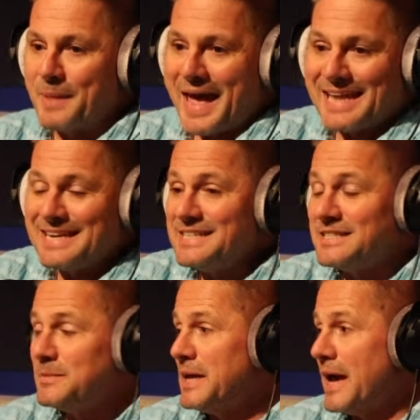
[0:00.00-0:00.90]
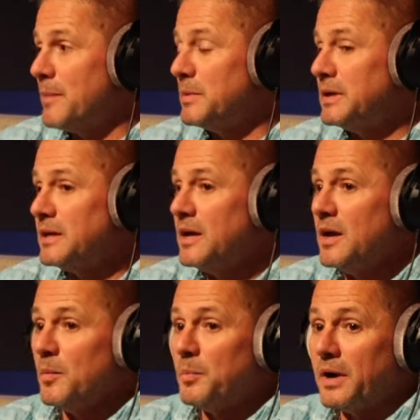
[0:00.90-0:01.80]
bad needs to be happening,
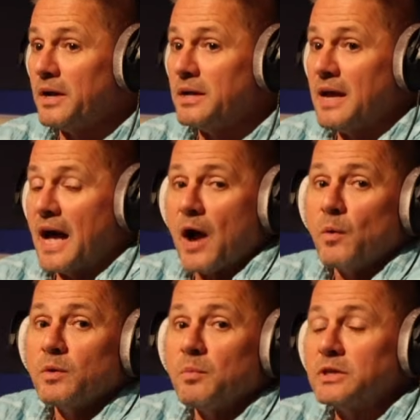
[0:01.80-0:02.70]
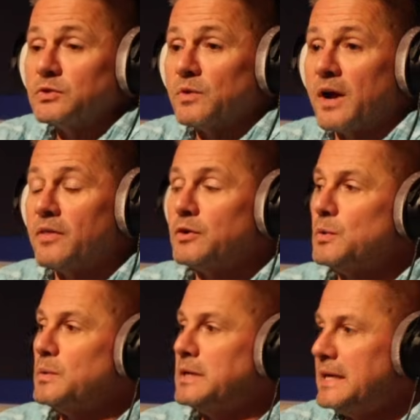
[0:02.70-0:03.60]
but I would much rather
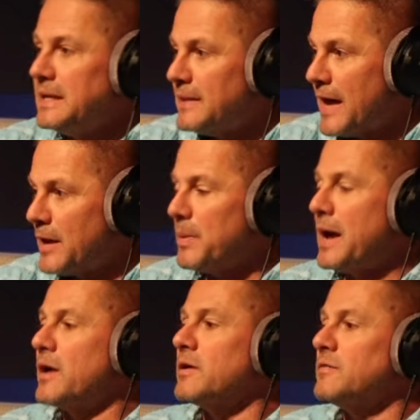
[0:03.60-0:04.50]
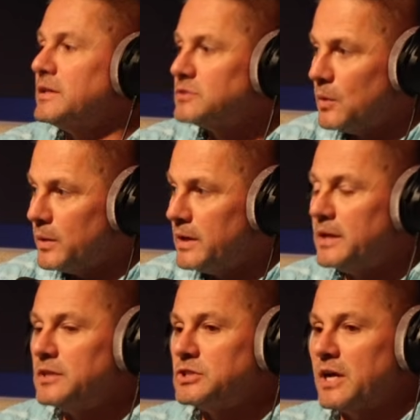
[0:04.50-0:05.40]
you get in that pattern of let's go in
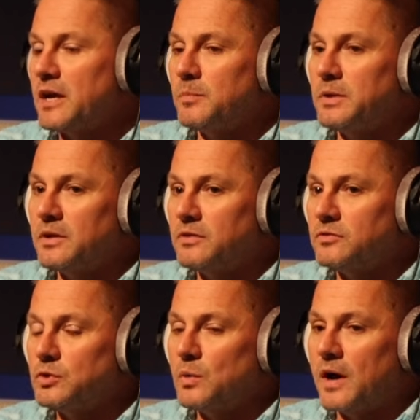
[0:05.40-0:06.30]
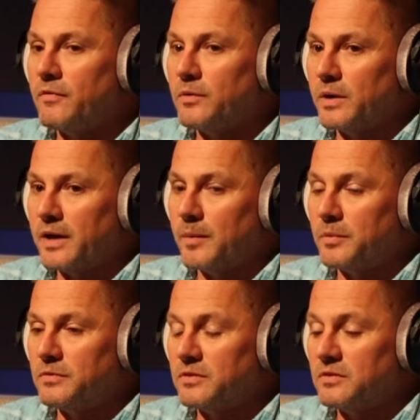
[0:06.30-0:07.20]
and check, because too often what
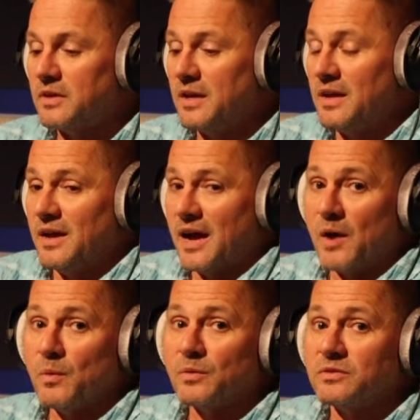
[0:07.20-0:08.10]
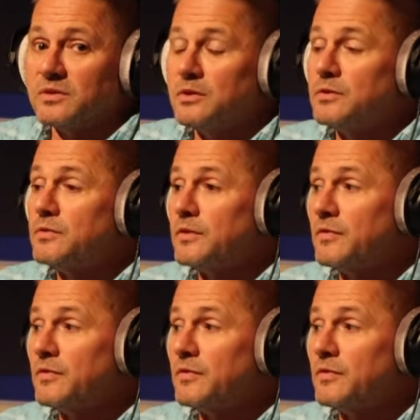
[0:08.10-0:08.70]
happens is I won't see you for